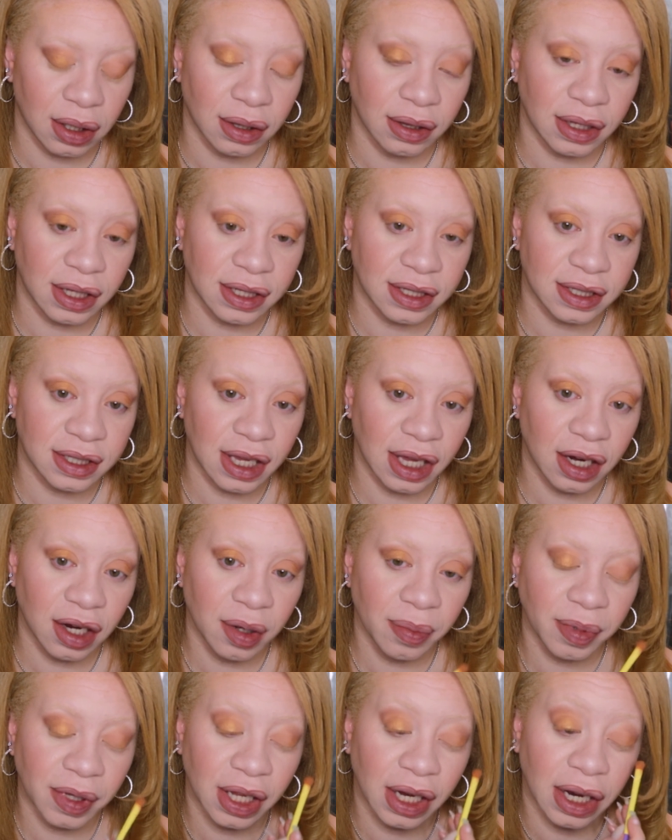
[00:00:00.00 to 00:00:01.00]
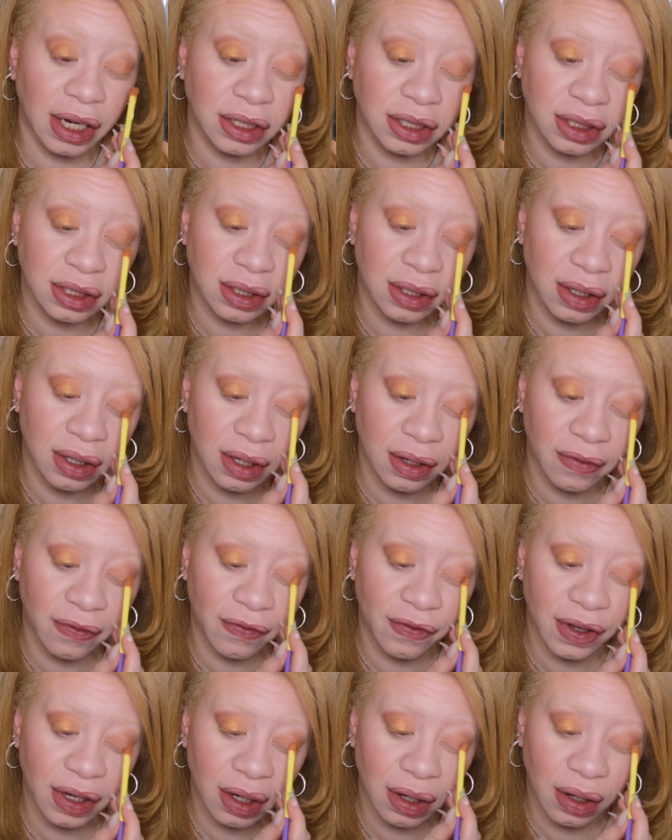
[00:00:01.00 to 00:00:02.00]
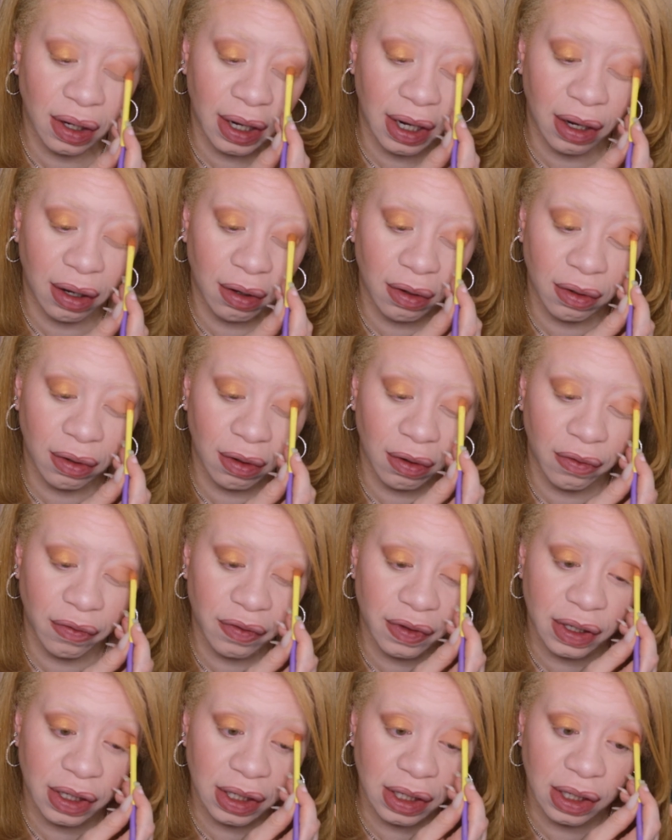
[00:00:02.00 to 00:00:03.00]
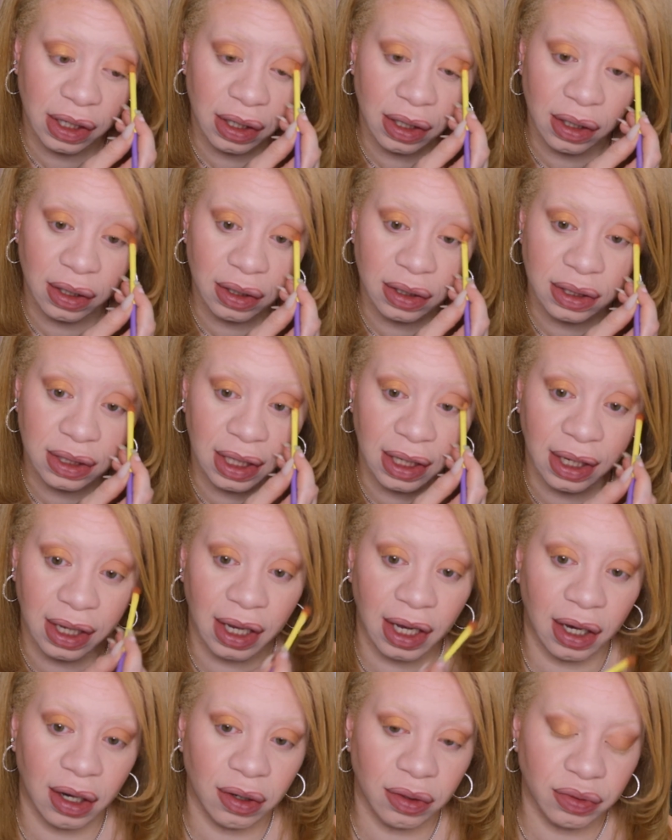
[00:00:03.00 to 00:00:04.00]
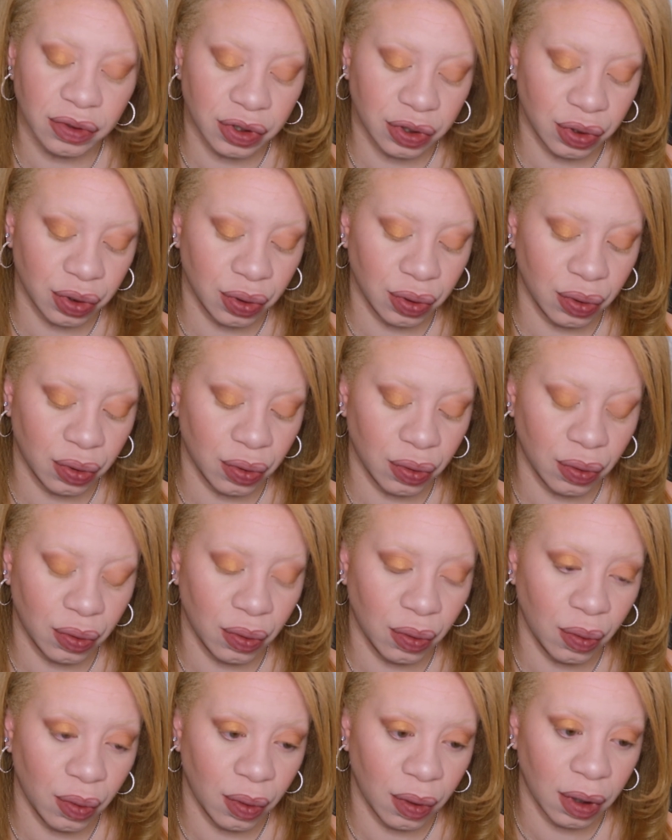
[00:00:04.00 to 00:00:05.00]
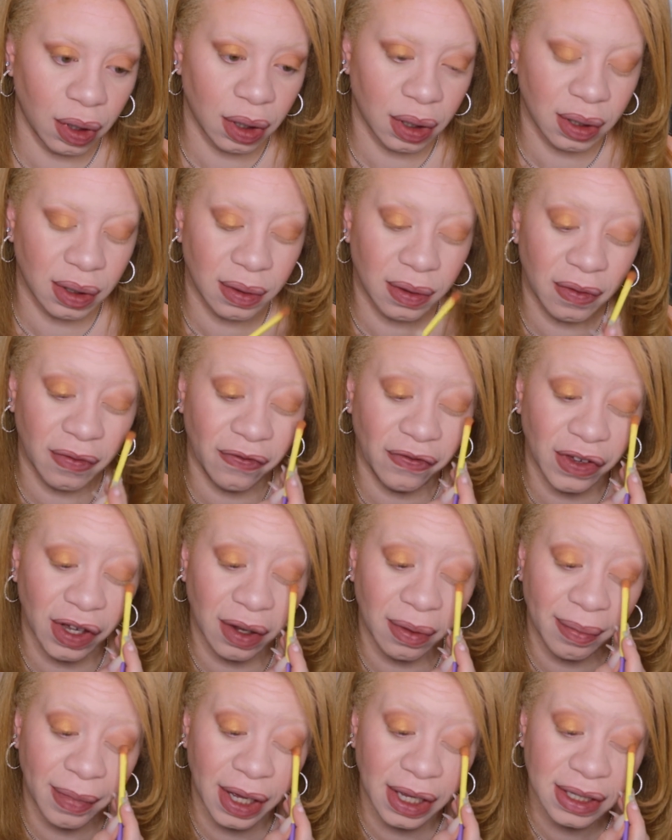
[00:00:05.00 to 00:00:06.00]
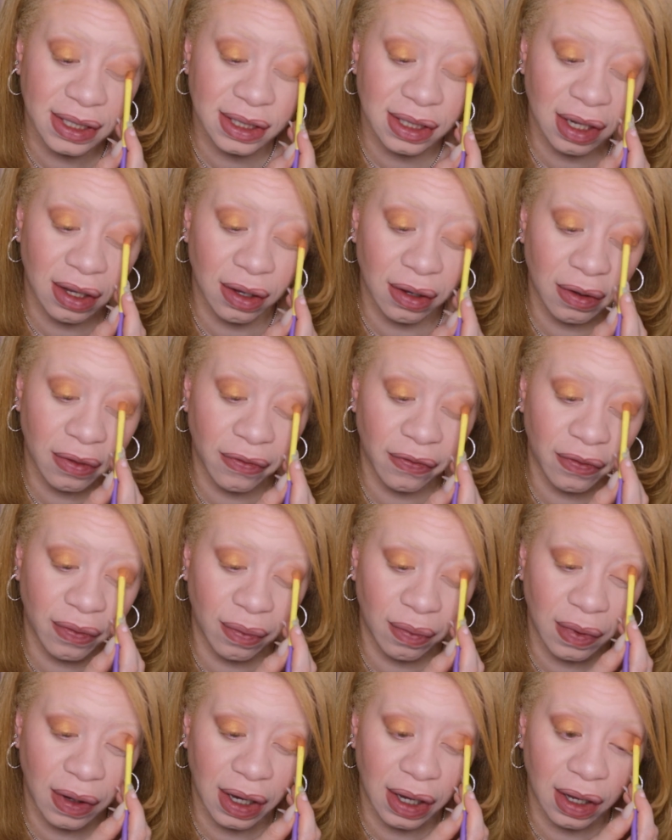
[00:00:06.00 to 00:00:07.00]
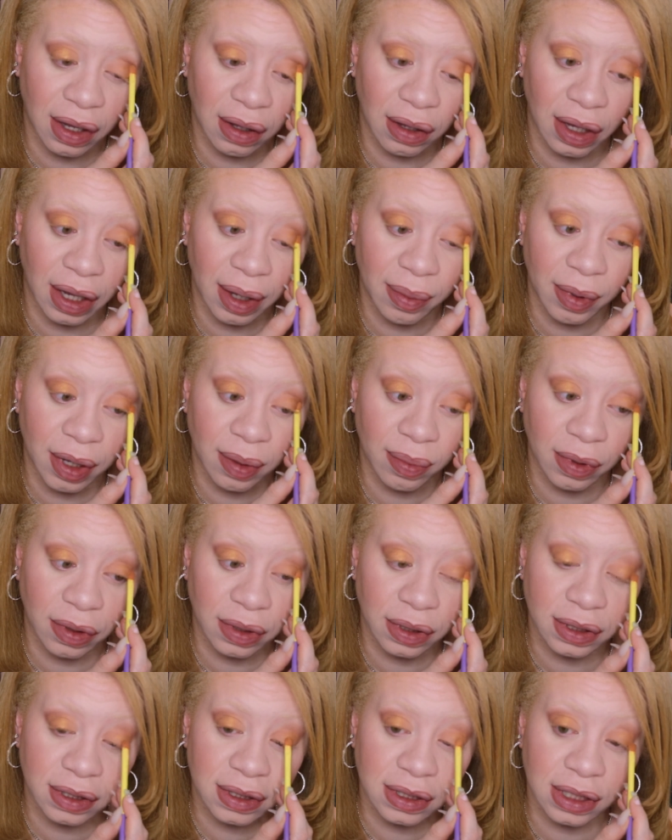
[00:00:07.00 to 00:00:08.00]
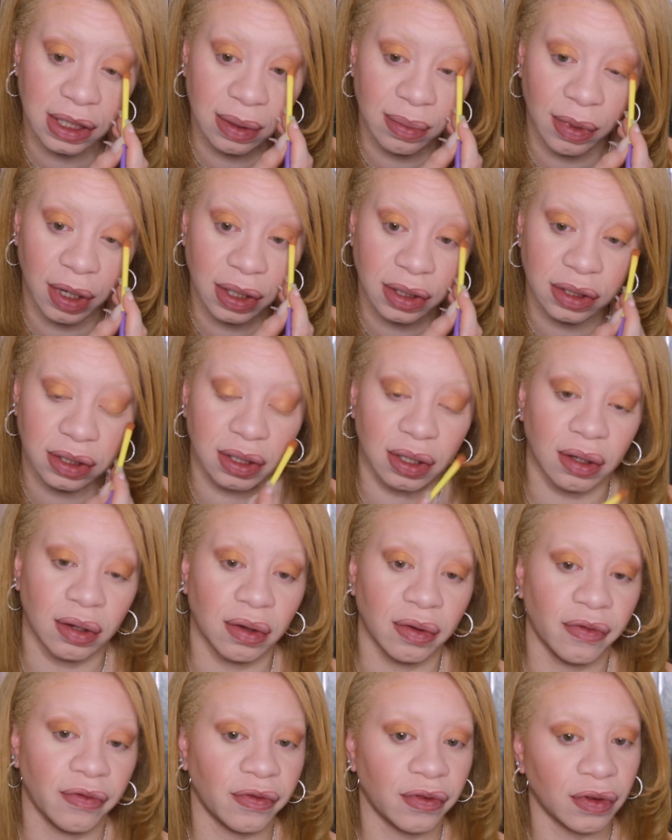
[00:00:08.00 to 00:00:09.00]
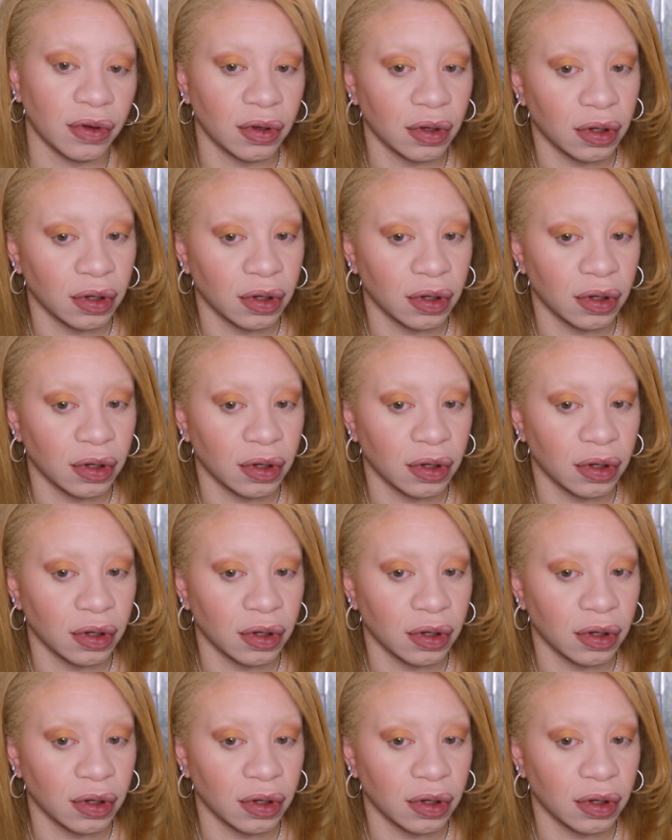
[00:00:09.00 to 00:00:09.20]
the setup that I just couldn't figure out over the years, like how to film myself while I'm able to see myself